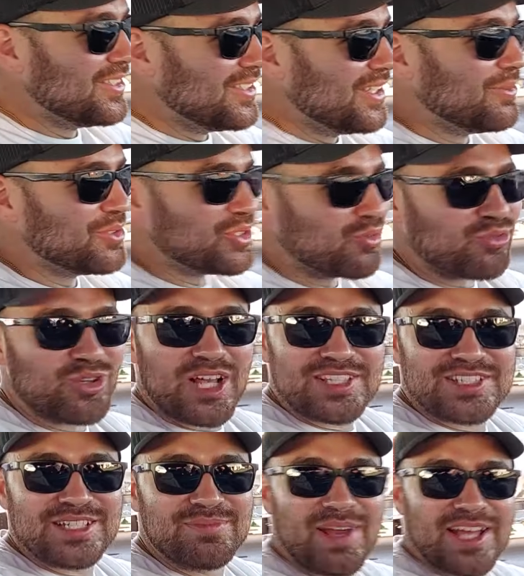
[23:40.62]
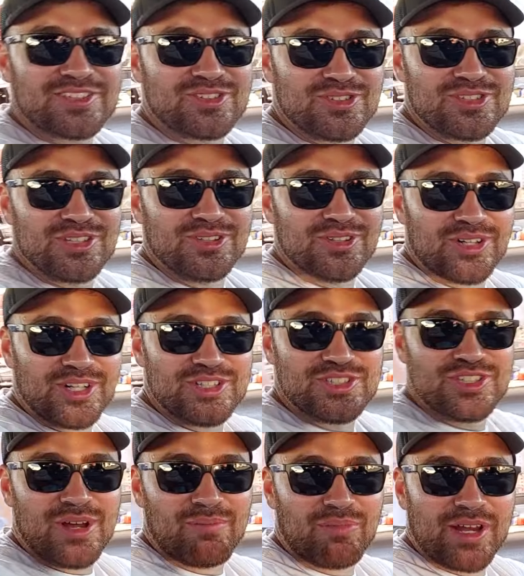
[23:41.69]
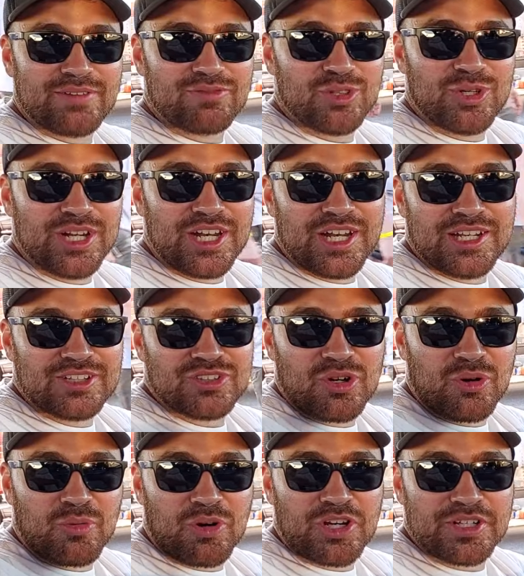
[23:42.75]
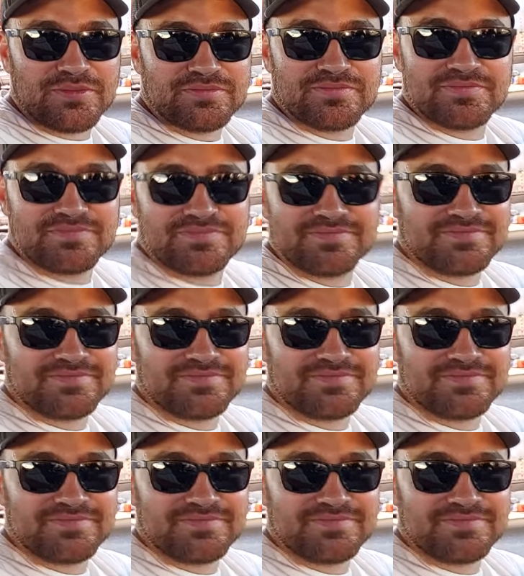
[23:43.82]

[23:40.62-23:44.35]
It was a rusty master cylinder. I just dumped brake fluid in it and started working.